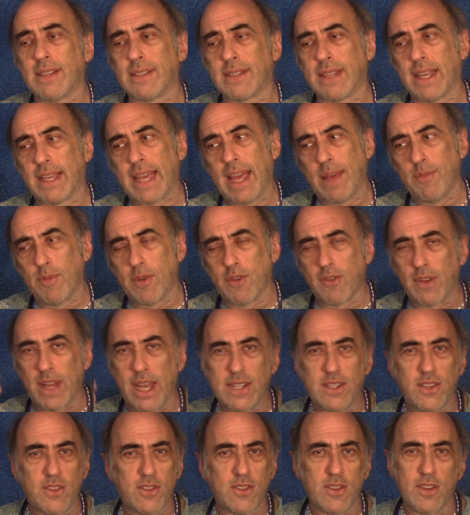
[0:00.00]
they can be
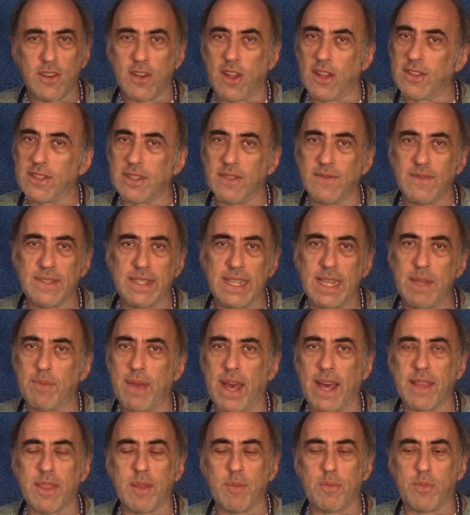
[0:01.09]
related to lots of deep
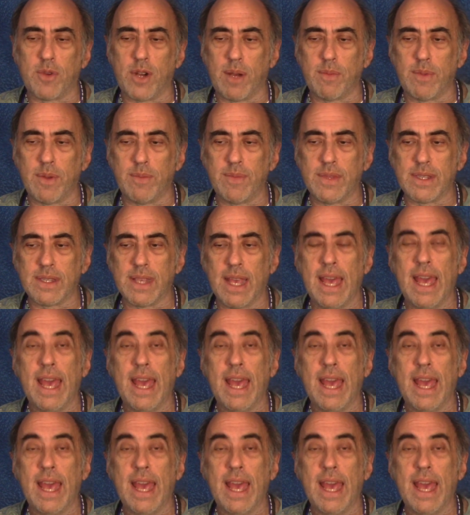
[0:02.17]
other problems,